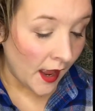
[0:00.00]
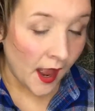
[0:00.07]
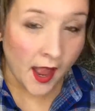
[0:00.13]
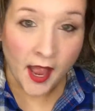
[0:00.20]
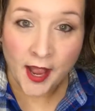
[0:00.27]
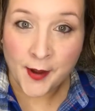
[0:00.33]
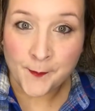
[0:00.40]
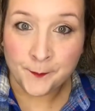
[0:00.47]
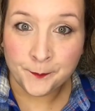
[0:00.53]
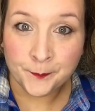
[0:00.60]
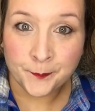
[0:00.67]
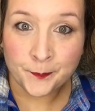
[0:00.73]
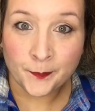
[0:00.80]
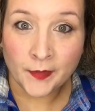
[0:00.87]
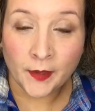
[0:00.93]

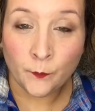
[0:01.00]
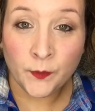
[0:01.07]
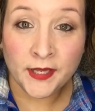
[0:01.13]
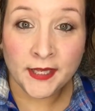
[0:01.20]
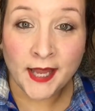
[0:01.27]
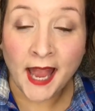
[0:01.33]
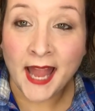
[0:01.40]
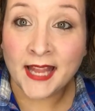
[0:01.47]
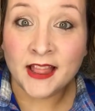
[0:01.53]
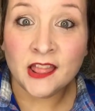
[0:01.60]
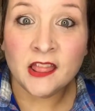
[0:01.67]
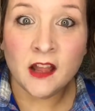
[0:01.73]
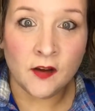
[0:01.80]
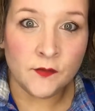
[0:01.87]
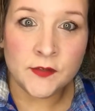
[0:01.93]
I
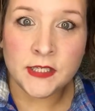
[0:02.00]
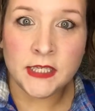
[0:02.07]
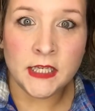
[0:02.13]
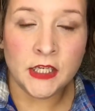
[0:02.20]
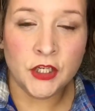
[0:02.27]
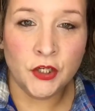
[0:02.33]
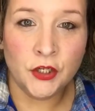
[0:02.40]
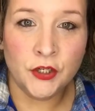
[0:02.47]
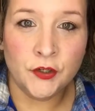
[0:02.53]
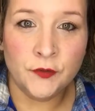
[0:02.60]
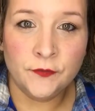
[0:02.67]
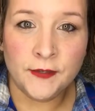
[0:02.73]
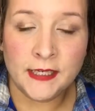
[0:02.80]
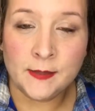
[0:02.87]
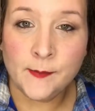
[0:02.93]
love to hear your
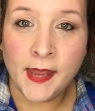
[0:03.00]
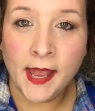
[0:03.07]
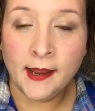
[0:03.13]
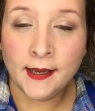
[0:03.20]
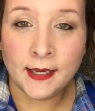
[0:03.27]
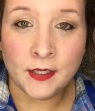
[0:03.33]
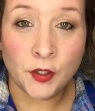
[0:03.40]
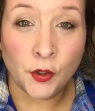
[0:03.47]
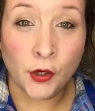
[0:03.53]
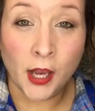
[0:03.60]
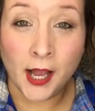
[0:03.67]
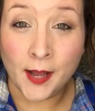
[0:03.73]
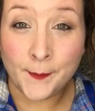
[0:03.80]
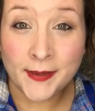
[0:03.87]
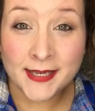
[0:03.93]
feedback and your
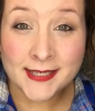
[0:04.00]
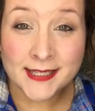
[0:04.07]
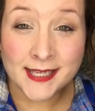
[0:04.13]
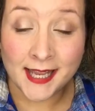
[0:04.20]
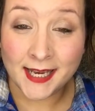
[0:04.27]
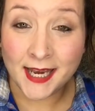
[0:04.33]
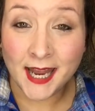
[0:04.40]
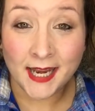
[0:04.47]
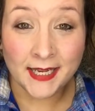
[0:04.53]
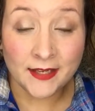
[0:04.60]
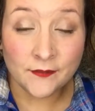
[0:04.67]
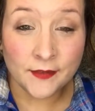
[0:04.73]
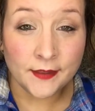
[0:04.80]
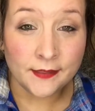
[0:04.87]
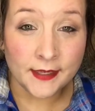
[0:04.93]
comments on
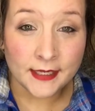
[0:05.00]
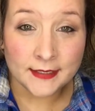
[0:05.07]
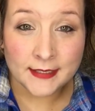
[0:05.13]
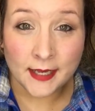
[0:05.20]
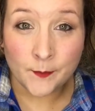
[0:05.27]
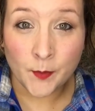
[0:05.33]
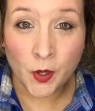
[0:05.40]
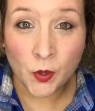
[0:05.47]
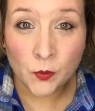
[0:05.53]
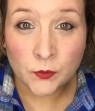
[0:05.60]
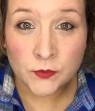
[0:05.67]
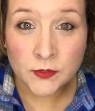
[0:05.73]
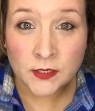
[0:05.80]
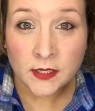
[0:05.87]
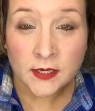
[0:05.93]
any of the things I
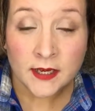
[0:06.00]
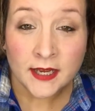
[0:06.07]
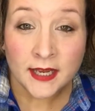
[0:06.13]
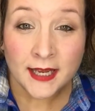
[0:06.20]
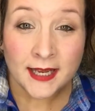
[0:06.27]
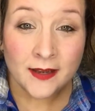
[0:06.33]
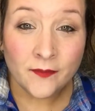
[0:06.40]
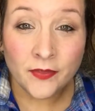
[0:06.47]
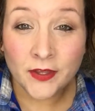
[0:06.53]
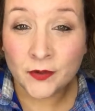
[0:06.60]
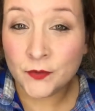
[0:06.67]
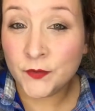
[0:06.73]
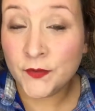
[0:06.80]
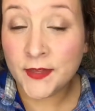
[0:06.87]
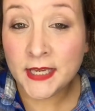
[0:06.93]
post. If
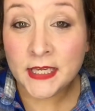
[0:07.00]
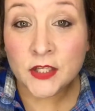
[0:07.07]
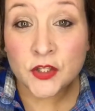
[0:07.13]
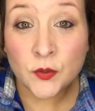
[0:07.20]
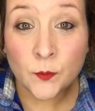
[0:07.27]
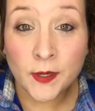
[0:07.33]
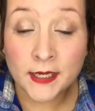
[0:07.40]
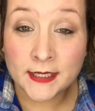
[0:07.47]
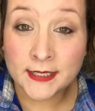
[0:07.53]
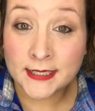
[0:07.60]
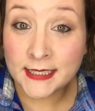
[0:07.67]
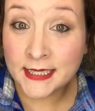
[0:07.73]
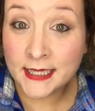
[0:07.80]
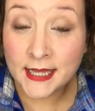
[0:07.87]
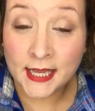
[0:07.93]
there's things you want to
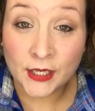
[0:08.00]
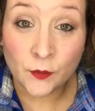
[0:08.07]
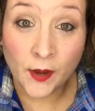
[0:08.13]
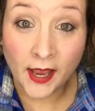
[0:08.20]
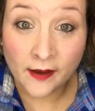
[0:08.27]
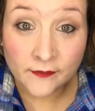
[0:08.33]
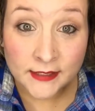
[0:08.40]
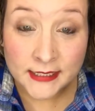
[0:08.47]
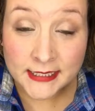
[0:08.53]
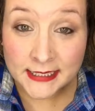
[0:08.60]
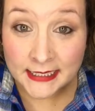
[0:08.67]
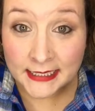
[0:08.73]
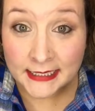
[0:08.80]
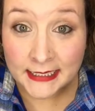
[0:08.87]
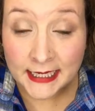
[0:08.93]
see that you haven't
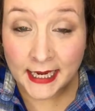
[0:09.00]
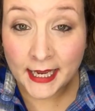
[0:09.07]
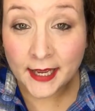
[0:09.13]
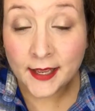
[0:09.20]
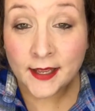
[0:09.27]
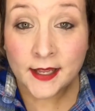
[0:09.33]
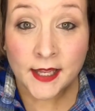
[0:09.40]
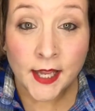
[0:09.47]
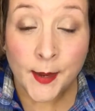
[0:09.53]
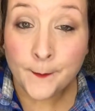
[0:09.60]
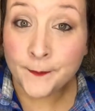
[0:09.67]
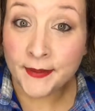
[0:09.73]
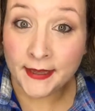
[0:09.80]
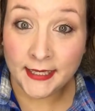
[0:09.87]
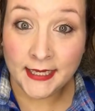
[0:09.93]
seen yet,
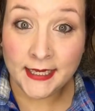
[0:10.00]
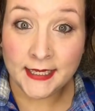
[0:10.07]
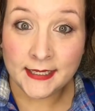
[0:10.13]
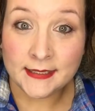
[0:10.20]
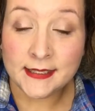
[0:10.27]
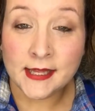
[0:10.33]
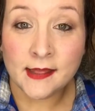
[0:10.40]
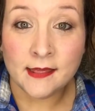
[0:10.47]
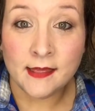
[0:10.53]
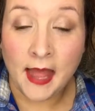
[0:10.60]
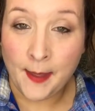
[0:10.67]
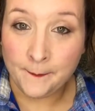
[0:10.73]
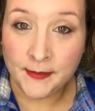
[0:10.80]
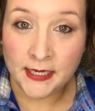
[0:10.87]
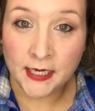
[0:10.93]
please
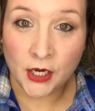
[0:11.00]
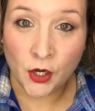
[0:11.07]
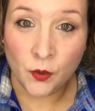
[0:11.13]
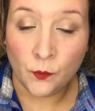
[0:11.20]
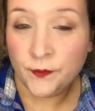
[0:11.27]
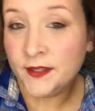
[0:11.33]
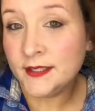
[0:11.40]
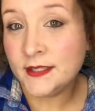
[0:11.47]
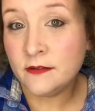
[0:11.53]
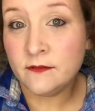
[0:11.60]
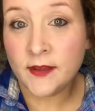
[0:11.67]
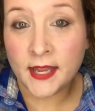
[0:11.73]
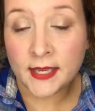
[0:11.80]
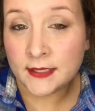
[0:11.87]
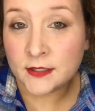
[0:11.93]
let me know. This
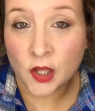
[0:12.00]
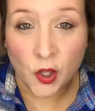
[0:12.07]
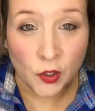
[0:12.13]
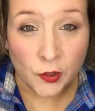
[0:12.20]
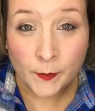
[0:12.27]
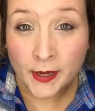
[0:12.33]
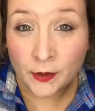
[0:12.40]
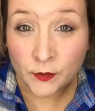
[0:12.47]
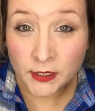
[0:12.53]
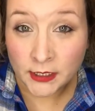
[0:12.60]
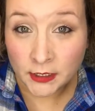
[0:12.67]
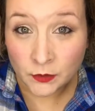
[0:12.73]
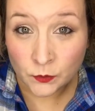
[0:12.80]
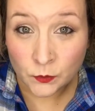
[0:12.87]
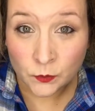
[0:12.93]
event is all about
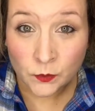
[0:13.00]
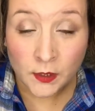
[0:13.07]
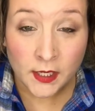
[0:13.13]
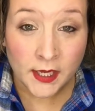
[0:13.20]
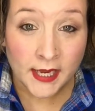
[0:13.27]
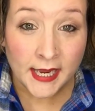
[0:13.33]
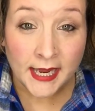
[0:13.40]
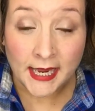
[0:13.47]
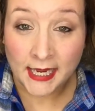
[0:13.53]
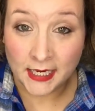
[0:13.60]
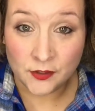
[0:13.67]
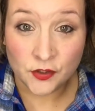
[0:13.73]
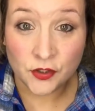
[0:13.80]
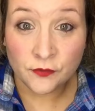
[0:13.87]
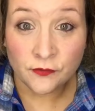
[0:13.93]
you
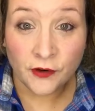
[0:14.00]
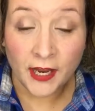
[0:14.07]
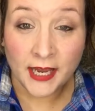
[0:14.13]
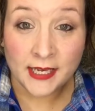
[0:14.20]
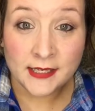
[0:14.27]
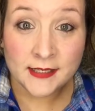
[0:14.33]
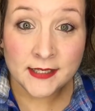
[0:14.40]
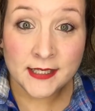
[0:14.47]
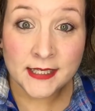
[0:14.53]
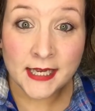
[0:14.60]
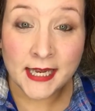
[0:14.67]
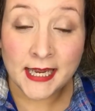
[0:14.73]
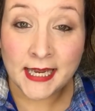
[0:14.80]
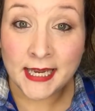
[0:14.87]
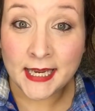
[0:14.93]
and your friends
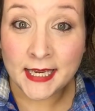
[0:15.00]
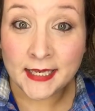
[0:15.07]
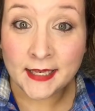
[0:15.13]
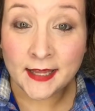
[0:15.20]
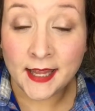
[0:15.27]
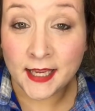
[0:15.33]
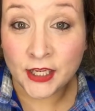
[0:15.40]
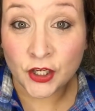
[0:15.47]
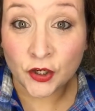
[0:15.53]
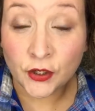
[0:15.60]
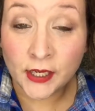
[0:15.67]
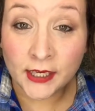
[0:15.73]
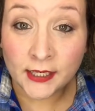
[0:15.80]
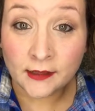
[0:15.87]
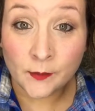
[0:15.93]
and that you're
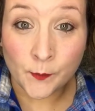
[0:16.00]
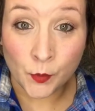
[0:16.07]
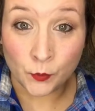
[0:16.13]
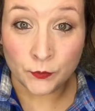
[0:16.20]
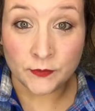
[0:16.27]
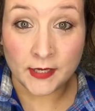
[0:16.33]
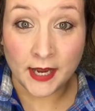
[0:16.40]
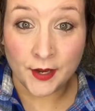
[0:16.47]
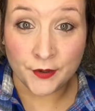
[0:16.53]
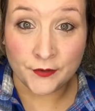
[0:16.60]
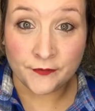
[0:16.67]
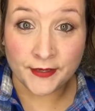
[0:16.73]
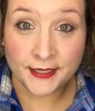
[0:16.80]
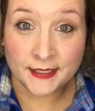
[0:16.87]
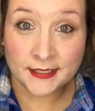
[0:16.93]
getting the most out
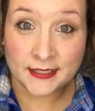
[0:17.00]
of it.